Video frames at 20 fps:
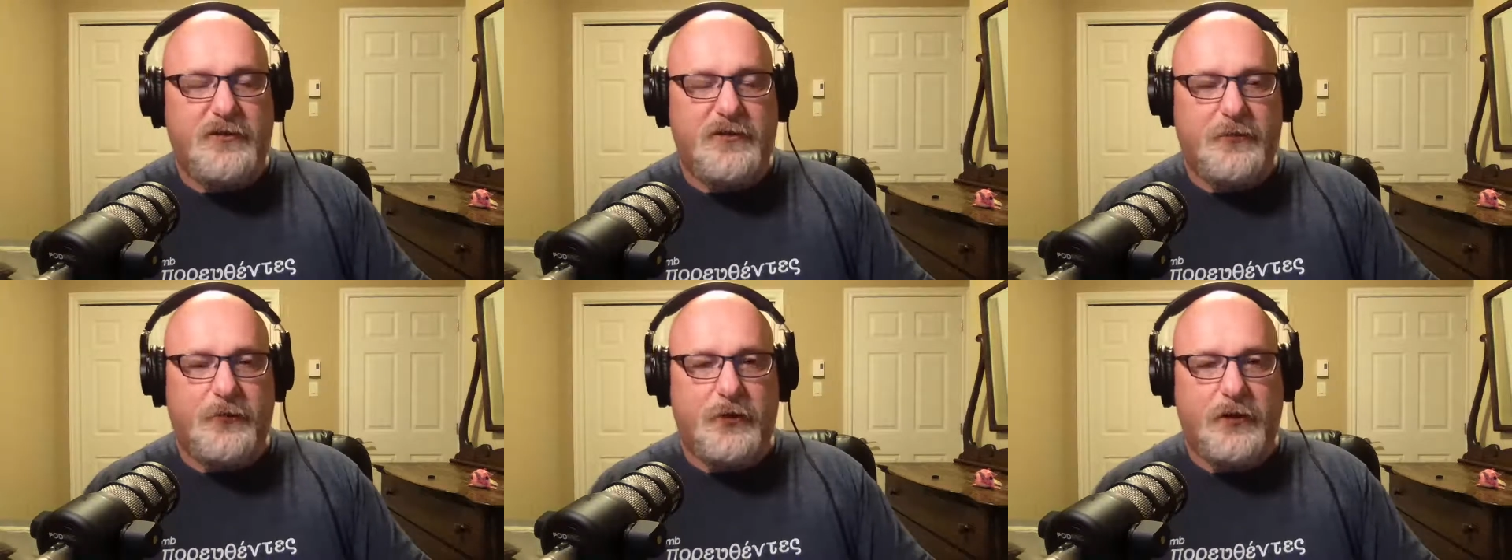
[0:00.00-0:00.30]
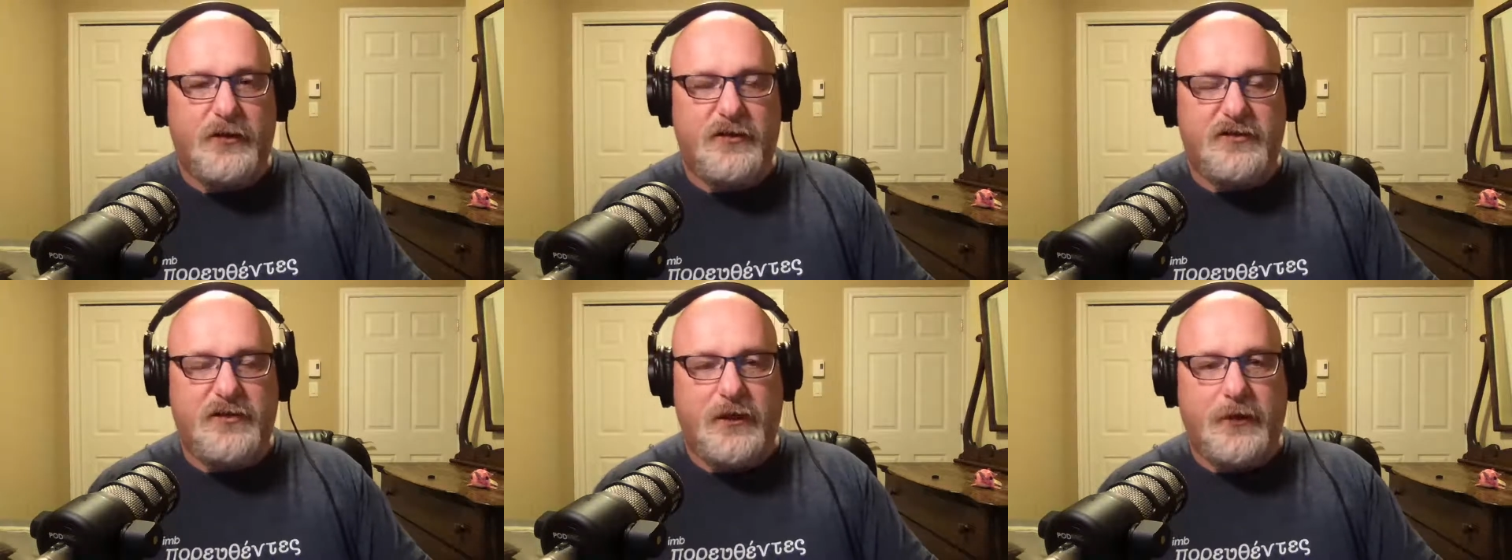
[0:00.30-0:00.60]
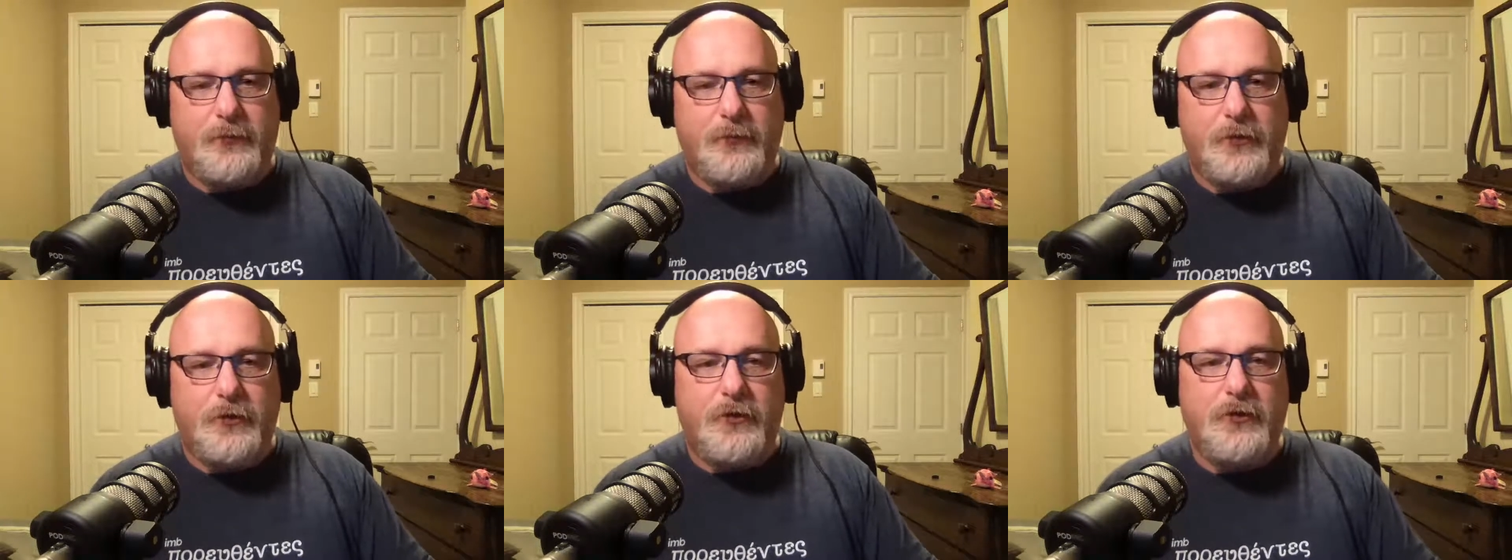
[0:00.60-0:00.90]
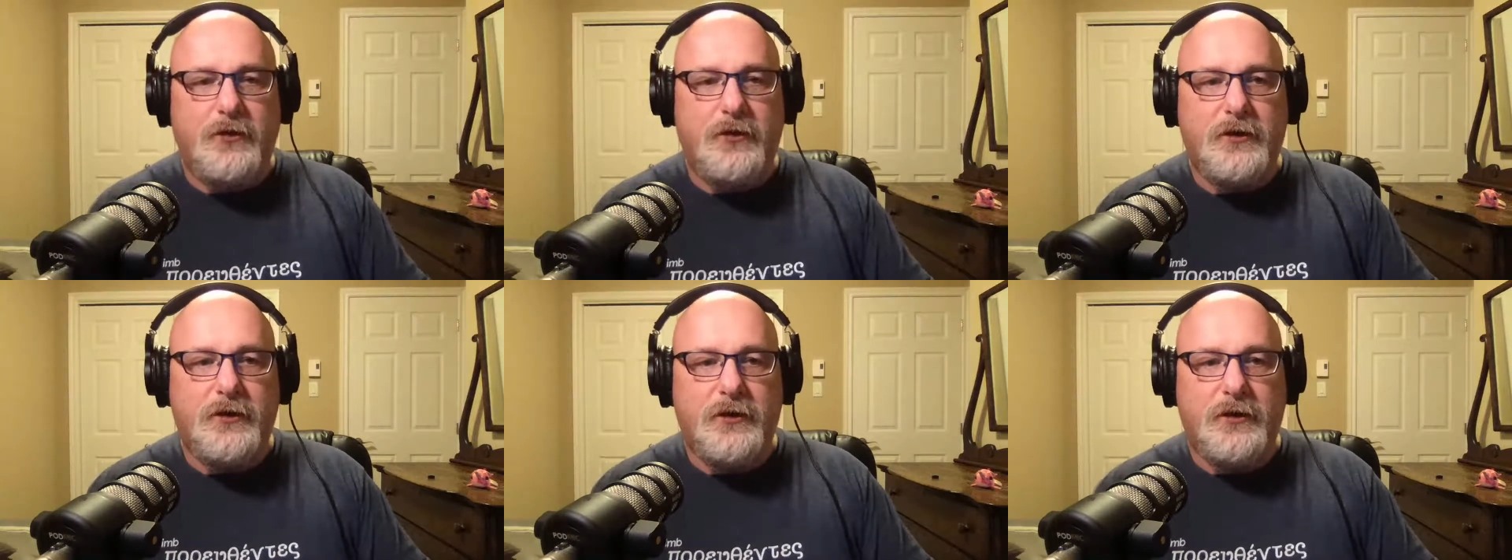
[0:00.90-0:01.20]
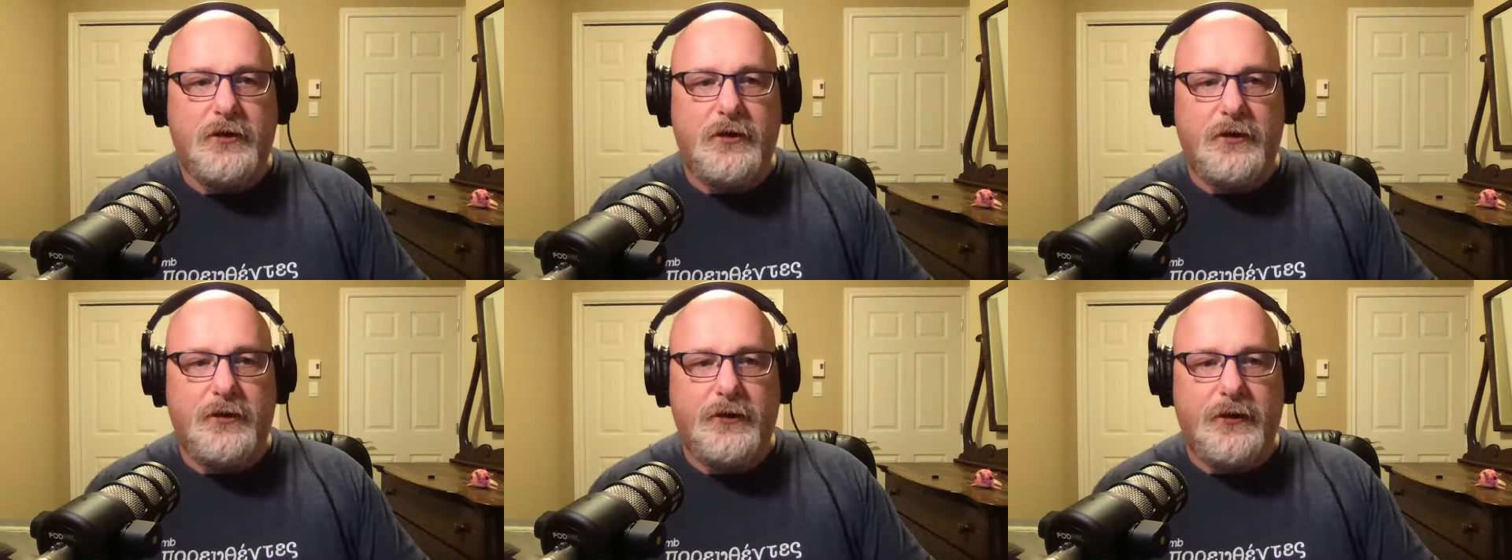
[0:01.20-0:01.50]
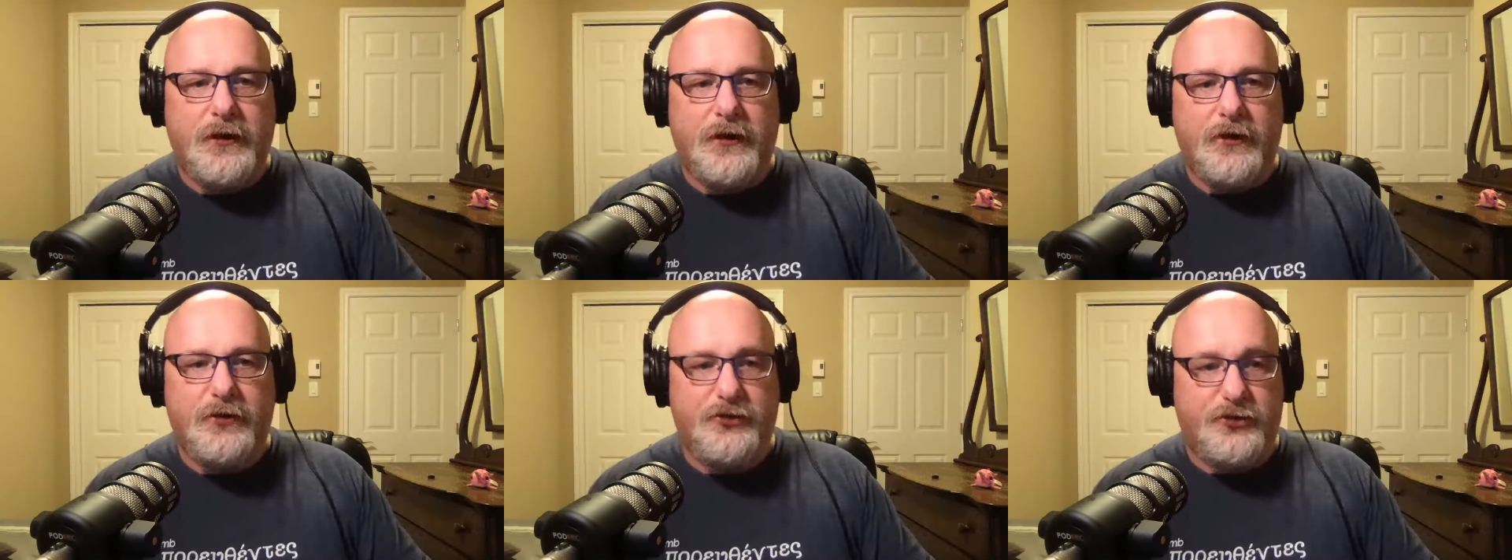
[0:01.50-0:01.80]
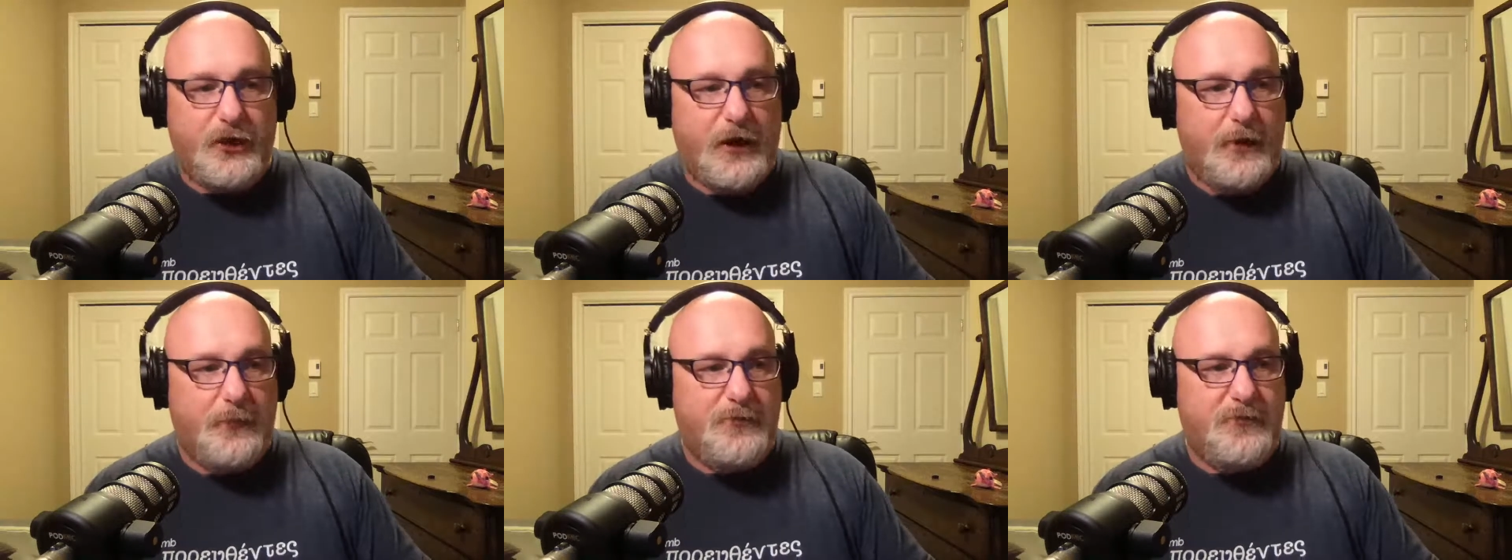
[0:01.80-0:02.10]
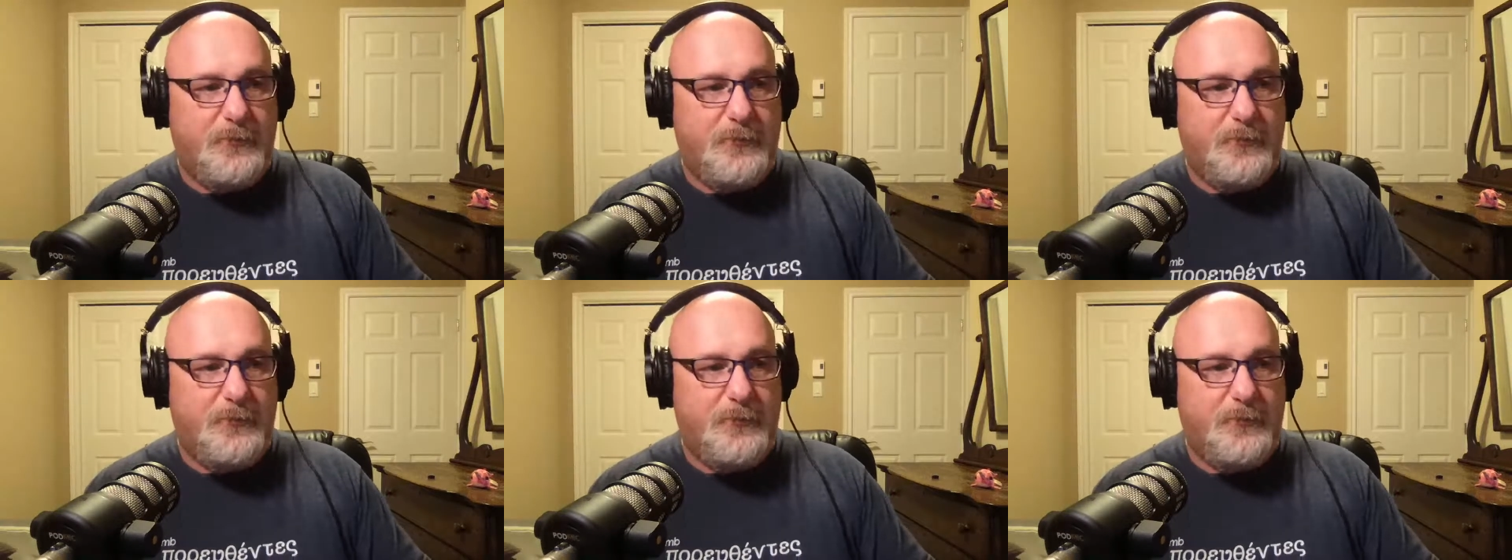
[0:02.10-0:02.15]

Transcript: for example. Their jobs